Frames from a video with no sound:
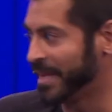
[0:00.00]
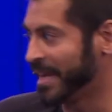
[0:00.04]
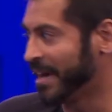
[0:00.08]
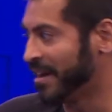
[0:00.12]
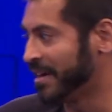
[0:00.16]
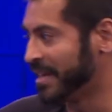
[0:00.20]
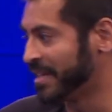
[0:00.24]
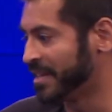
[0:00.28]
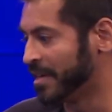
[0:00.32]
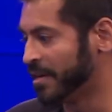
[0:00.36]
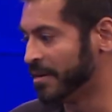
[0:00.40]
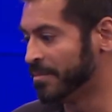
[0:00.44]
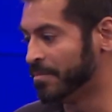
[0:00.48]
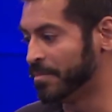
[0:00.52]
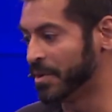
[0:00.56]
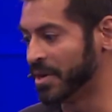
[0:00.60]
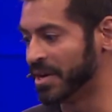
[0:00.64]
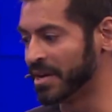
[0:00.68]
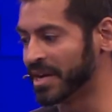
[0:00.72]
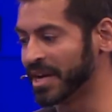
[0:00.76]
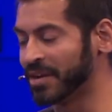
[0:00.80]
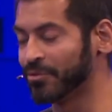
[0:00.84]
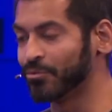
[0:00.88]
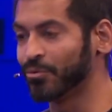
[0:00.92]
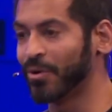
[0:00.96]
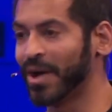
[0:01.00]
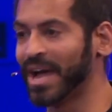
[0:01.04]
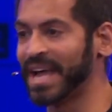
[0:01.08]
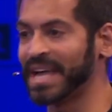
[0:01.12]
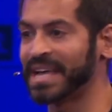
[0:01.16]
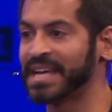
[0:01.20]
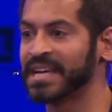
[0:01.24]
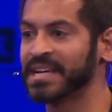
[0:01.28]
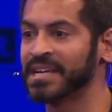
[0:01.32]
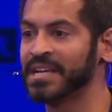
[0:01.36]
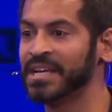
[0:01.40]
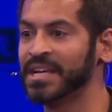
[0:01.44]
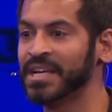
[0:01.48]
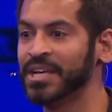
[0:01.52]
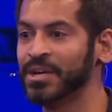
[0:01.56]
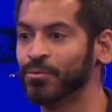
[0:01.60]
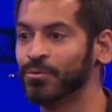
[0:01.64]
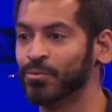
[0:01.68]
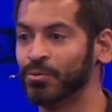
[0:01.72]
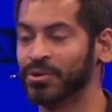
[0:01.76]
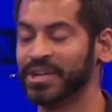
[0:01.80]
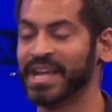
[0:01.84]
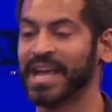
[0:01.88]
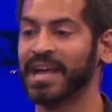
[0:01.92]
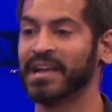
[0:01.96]
me either. But Iraq
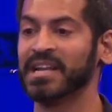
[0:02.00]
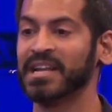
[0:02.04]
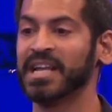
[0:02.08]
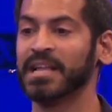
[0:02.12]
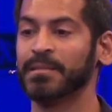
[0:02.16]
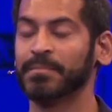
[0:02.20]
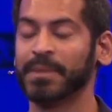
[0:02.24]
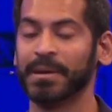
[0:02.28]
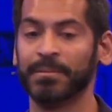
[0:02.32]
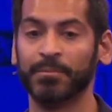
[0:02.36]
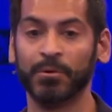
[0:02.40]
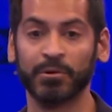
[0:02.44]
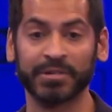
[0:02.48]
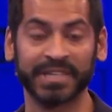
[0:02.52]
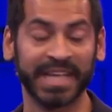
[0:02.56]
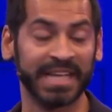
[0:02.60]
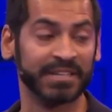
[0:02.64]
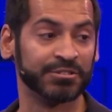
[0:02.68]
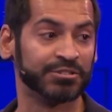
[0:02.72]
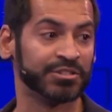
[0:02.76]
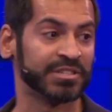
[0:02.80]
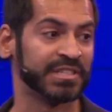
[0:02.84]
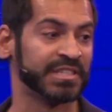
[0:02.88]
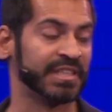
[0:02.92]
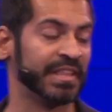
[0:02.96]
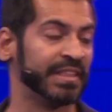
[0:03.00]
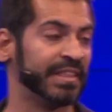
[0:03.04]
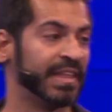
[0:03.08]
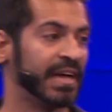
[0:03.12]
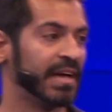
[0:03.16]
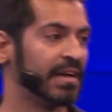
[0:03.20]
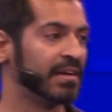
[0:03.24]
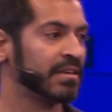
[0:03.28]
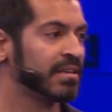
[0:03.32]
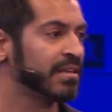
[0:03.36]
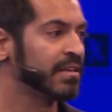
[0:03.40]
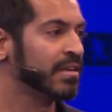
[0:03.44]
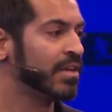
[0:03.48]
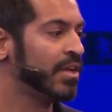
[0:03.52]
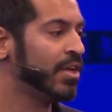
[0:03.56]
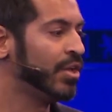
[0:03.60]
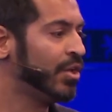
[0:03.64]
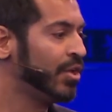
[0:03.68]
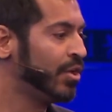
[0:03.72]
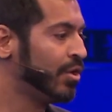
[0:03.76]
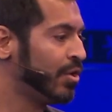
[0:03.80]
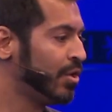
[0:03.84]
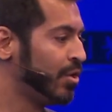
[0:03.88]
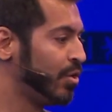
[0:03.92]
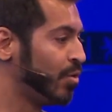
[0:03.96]
would get a little bit more dangerous than that.
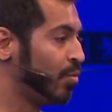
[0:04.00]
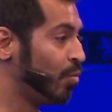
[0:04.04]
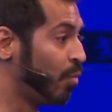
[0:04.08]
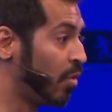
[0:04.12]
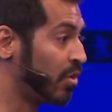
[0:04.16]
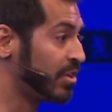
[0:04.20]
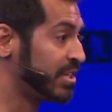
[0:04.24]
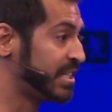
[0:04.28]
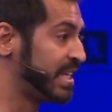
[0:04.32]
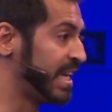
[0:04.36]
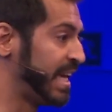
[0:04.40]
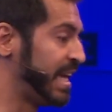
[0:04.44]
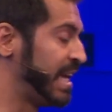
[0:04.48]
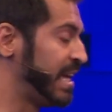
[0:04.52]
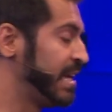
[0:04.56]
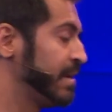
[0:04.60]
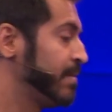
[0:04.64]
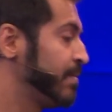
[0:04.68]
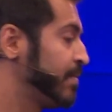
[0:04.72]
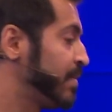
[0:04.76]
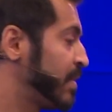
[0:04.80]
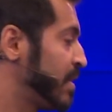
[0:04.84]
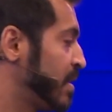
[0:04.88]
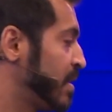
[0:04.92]
One day,